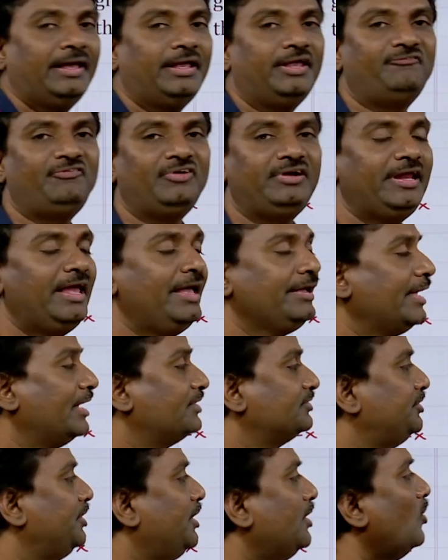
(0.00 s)
If you take
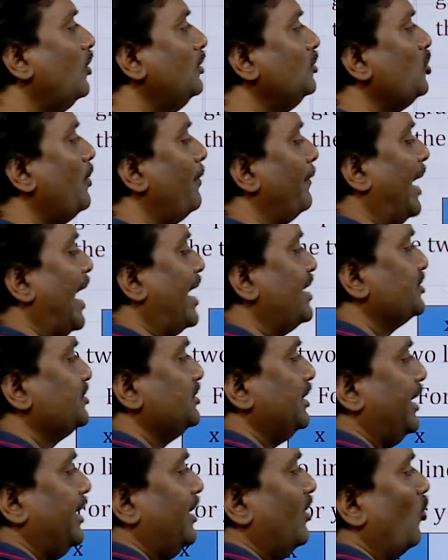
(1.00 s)
x equal to minus
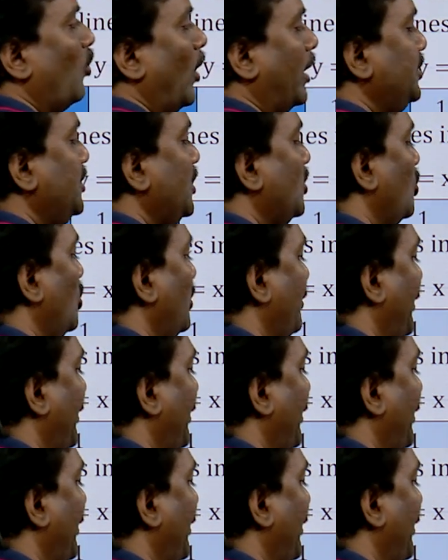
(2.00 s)
3, y equal